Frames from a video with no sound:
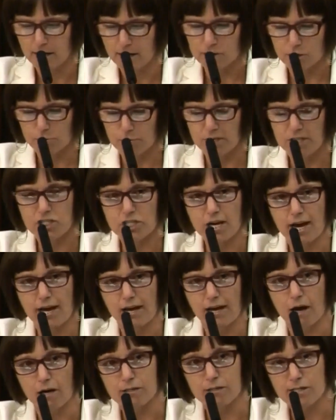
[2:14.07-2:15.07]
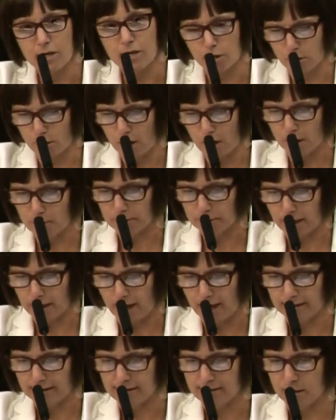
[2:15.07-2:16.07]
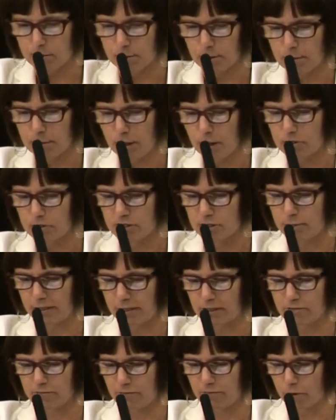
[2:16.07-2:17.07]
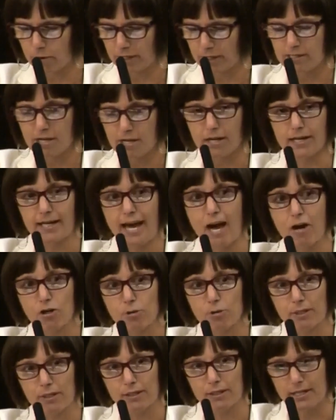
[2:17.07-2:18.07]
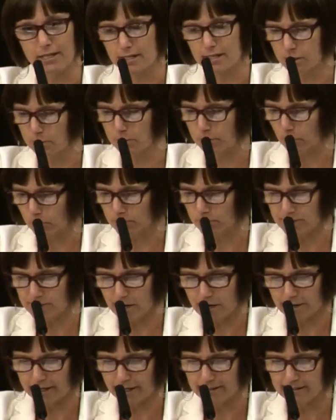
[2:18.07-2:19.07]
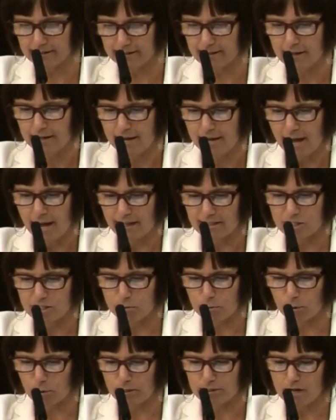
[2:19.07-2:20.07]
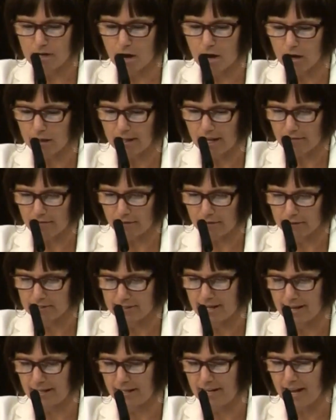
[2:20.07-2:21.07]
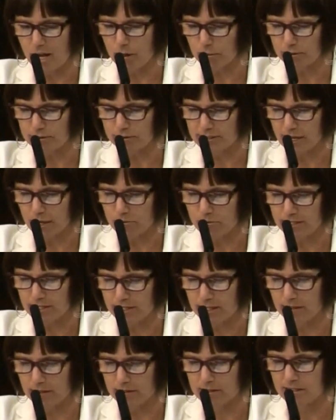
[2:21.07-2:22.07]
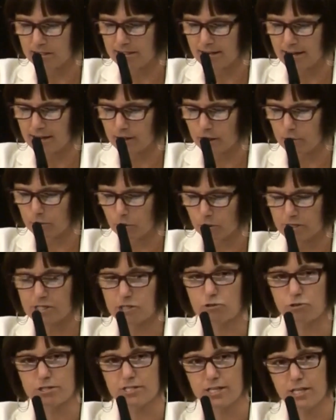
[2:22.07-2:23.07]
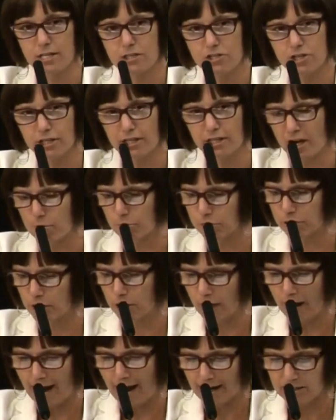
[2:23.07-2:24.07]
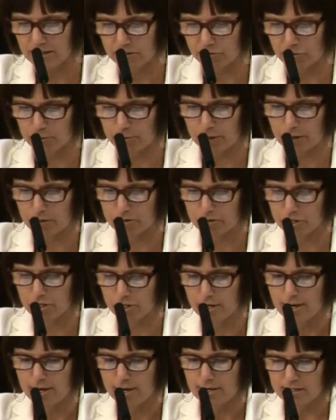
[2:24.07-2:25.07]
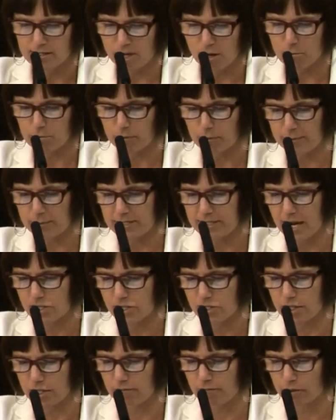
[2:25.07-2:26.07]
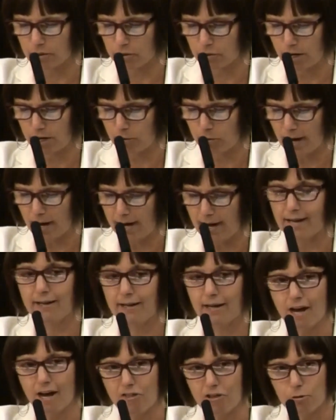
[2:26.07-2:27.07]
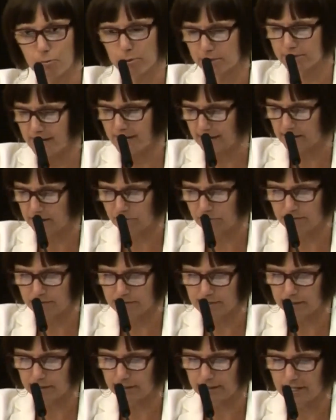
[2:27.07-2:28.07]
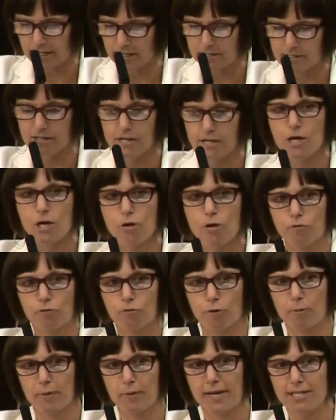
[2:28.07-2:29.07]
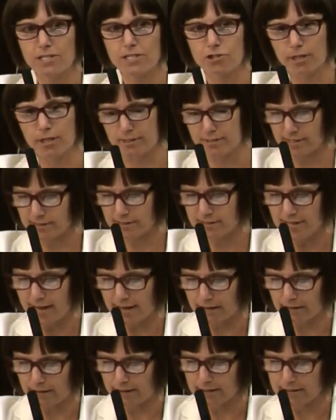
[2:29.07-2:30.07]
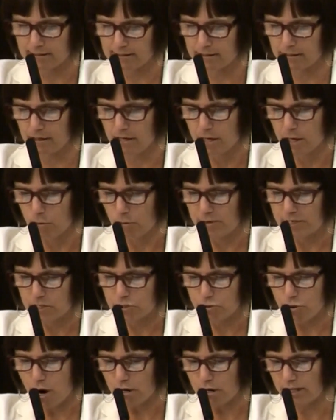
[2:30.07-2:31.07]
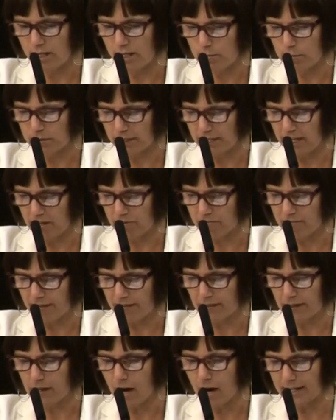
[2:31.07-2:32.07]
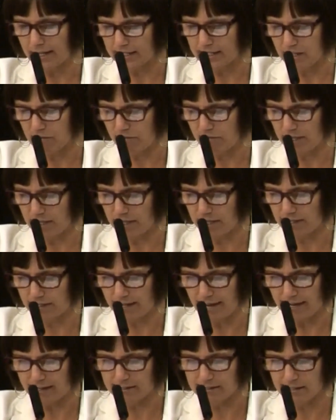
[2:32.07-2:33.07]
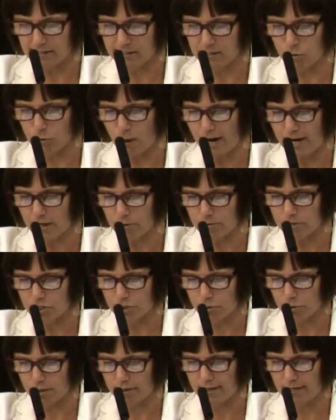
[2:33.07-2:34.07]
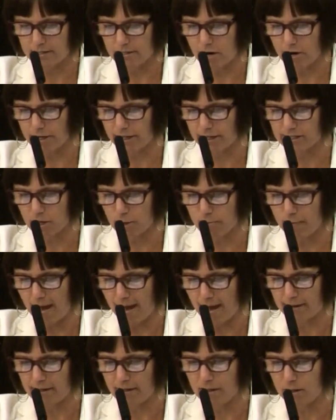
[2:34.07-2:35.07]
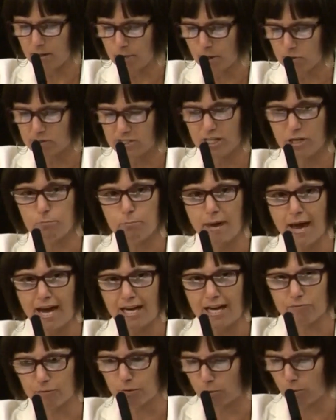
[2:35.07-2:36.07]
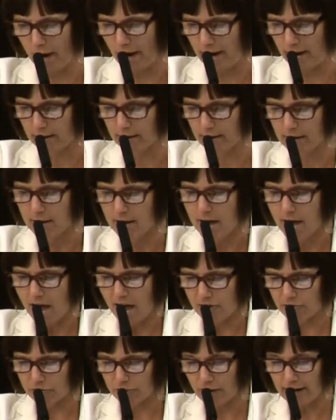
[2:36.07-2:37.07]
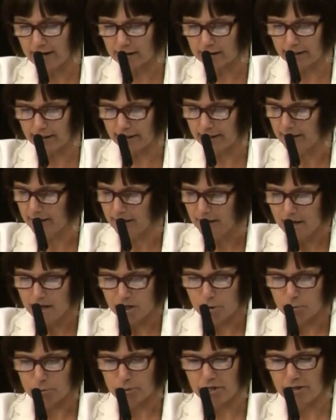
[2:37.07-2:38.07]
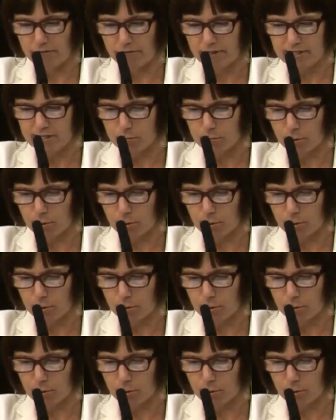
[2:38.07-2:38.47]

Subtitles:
So BGI also applauds the proposed bill's focus on accountability to bold targets and supports all efforts that enable DOT to take a more strategic and proactive approach to implementation of the Greenway and other protected facilities for pedestrians and cyclists. We strongly believe that the connectivity index is the way to ensure that targets are met in the most impactful way. And frankly, the previous